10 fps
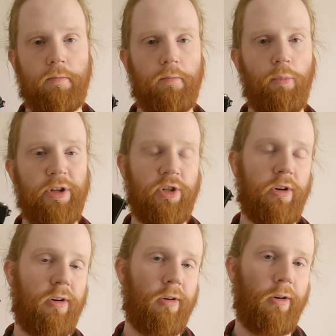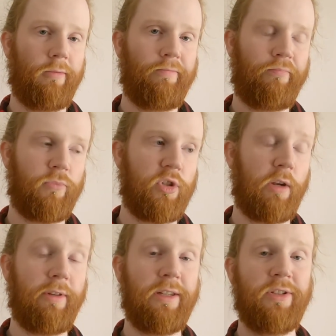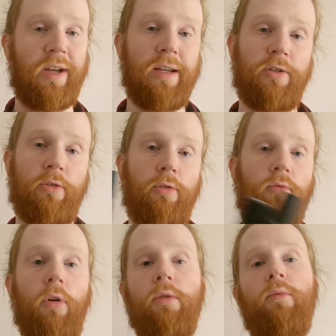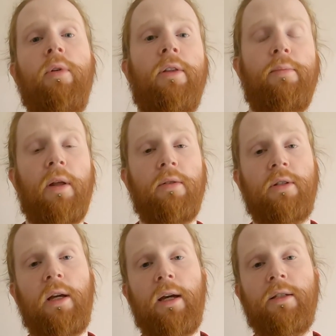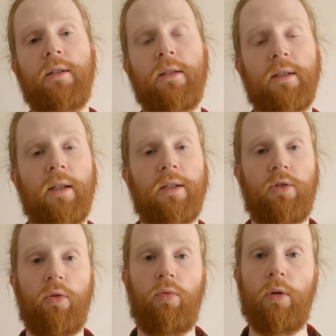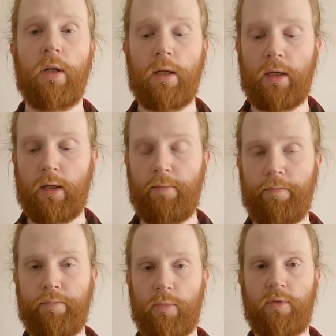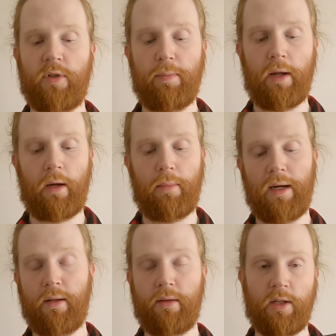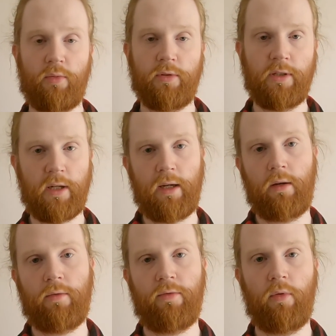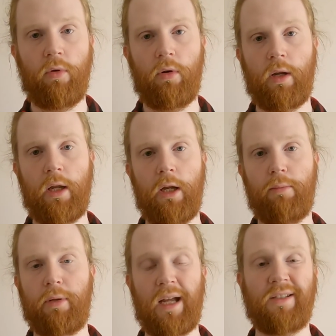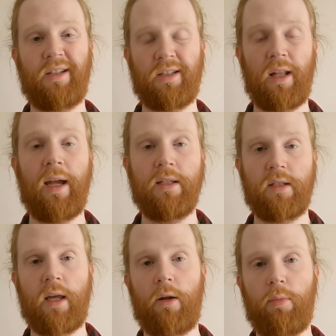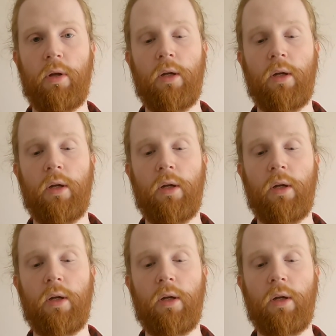which are generally designed to run with metal slides and things like that. So obviously bear that in mind that this was designed for a plastic slide setup.